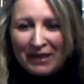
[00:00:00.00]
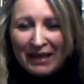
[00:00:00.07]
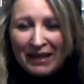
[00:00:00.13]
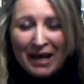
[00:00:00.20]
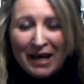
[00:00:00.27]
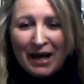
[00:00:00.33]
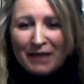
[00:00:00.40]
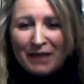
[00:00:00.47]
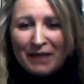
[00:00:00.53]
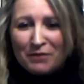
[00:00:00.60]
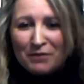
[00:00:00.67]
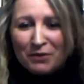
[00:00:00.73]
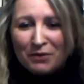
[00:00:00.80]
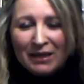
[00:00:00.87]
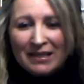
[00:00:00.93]
and it was
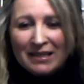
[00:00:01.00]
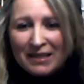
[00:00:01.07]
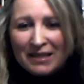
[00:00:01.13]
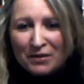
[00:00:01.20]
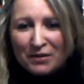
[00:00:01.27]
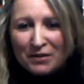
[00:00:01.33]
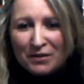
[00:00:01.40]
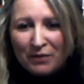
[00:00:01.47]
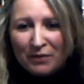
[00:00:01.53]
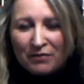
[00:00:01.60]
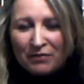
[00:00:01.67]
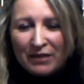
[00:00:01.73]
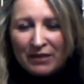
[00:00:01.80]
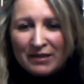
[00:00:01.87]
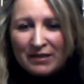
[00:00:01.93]
quickly sent away to
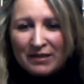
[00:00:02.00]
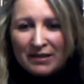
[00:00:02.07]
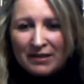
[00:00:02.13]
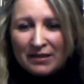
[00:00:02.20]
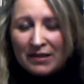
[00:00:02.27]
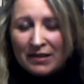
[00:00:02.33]
Vincent.